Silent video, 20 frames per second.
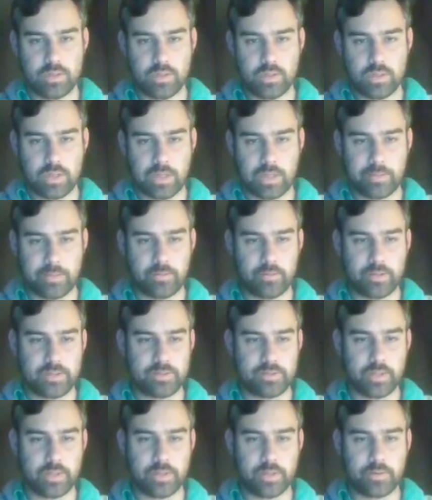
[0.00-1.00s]
I'm going to
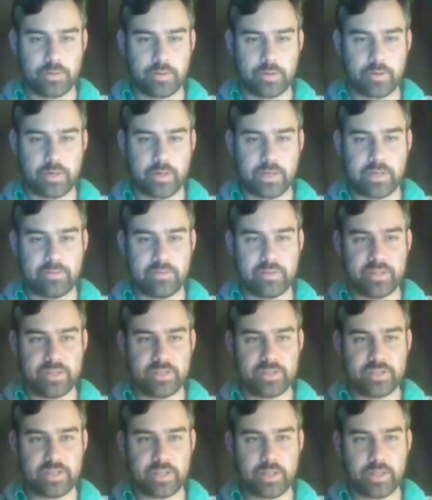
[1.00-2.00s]
really regret having
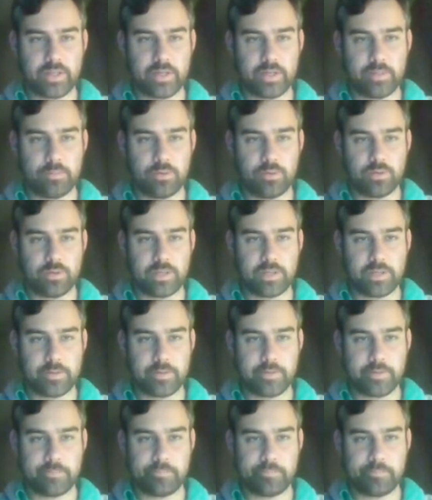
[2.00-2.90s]
ditched that Lightning Bolt, am I?